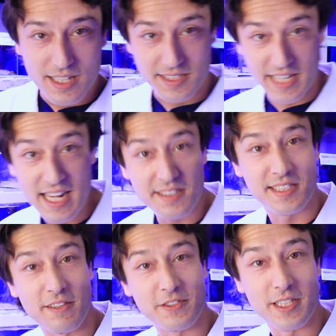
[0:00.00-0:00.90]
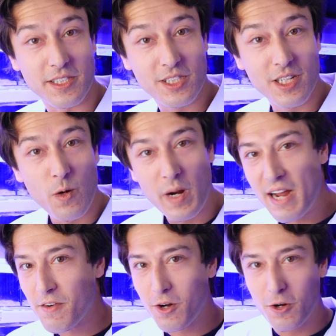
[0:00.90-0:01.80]
Sand sifters. We
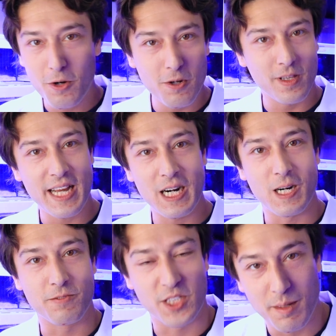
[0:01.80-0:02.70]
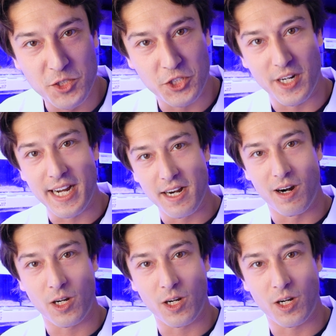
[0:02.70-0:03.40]
have a whole layer of substrate in our